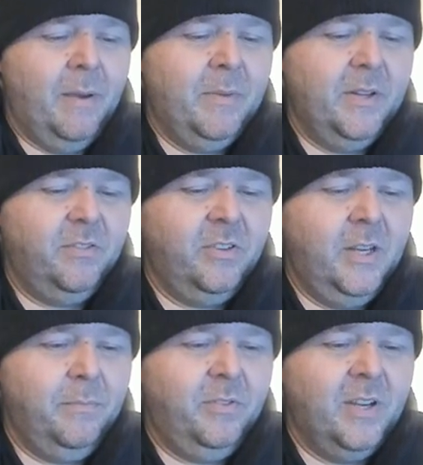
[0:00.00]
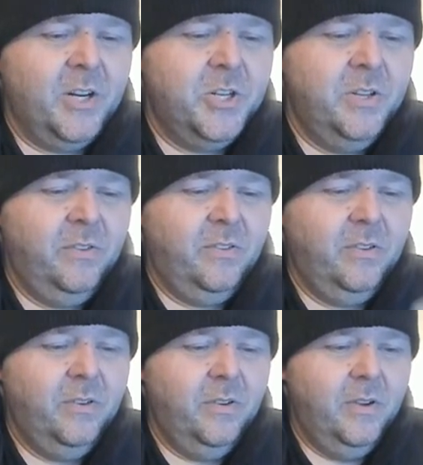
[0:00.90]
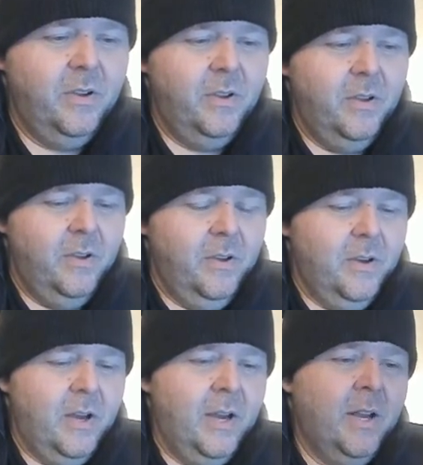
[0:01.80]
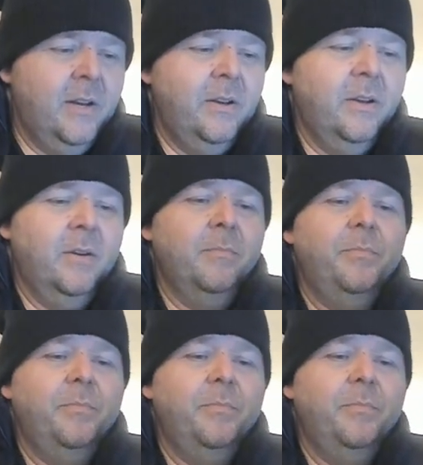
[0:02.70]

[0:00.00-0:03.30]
I'm going to skip sections on um,